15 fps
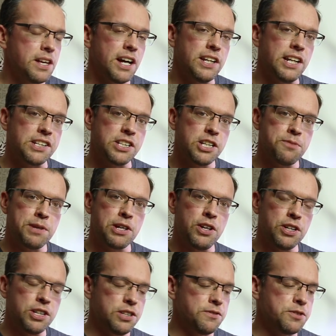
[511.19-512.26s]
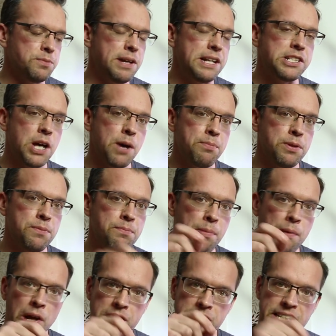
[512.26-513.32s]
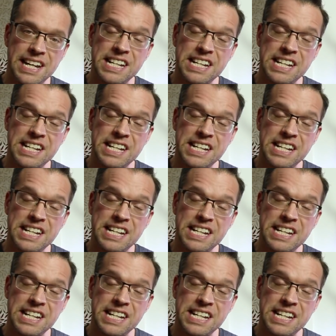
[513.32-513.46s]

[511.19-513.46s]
and that's going to be kind of split up and planted